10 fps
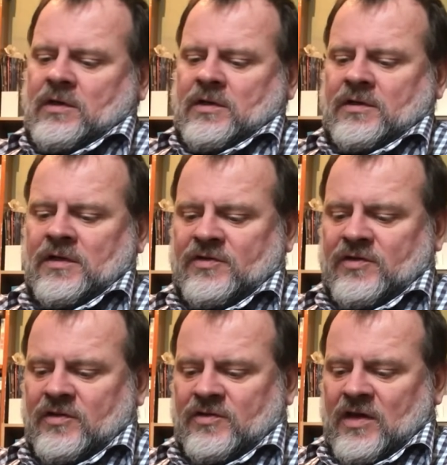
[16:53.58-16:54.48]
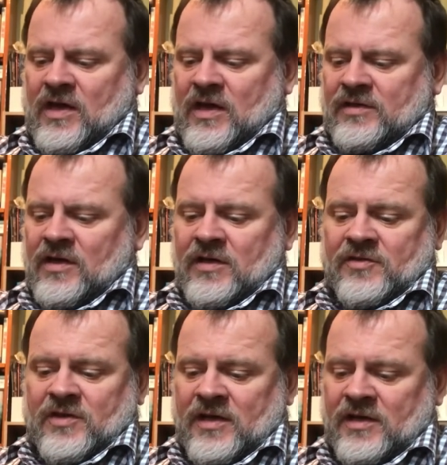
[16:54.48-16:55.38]
This is
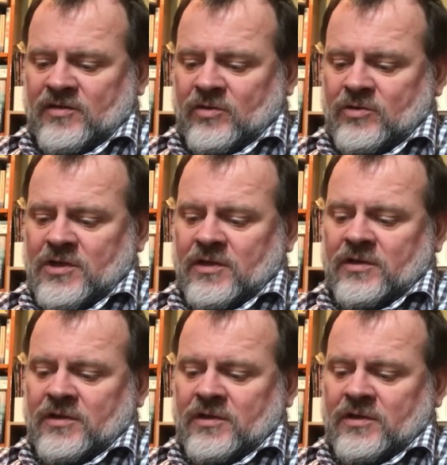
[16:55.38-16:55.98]
Donizetti's Lucia